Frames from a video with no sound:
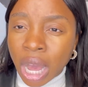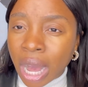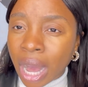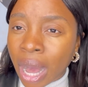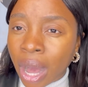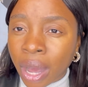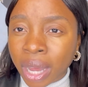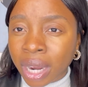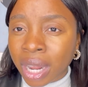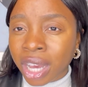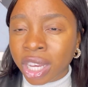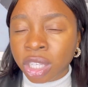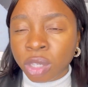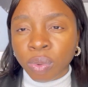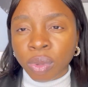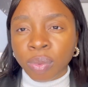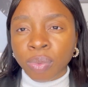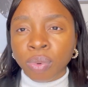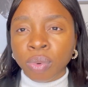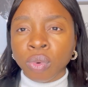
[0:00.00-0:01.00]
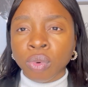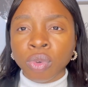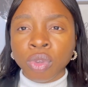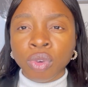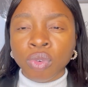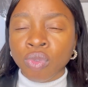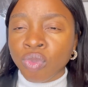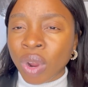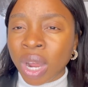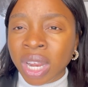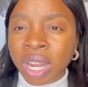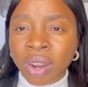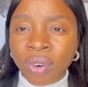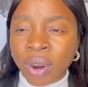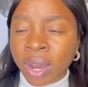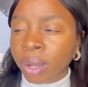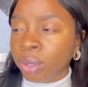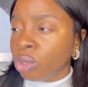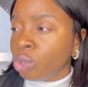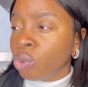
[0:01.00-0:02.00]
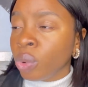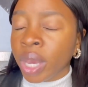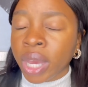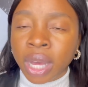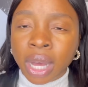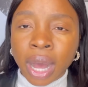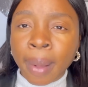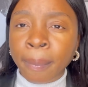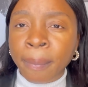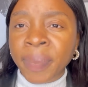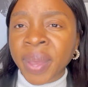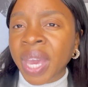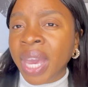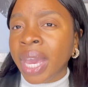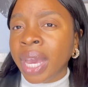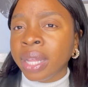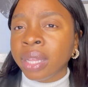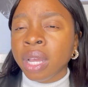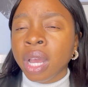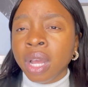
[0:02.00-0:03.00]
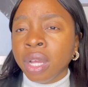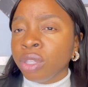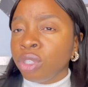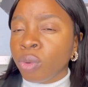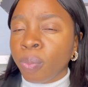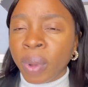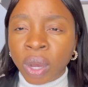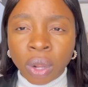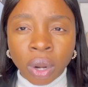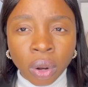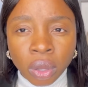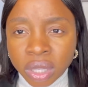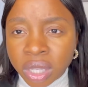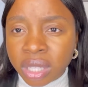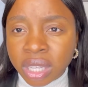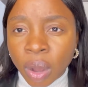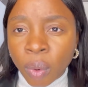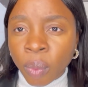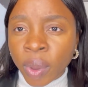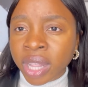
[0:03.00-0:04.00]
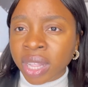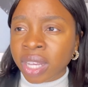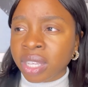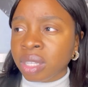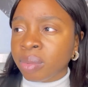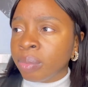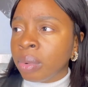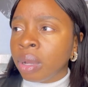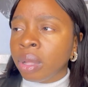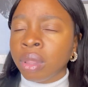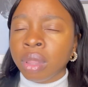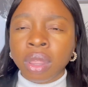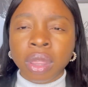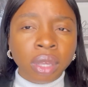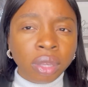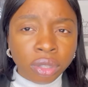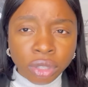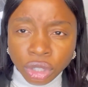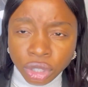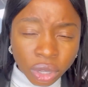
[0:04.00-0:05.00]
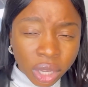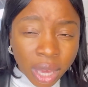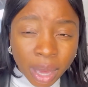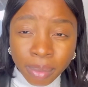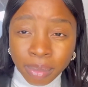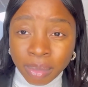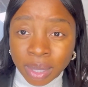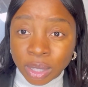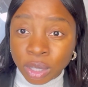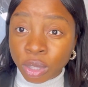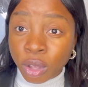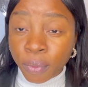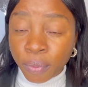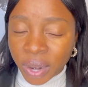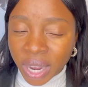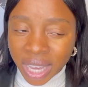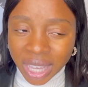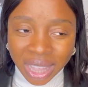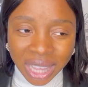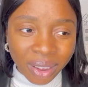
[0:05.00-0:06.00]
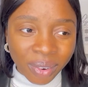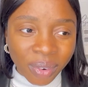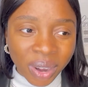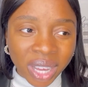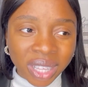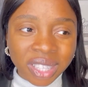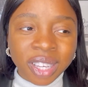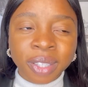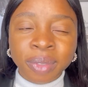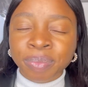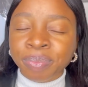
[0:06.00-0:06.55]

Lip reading: organize people, you rally around, do a campaign, tuberculosis awareness month, you get me, stuff like that, right?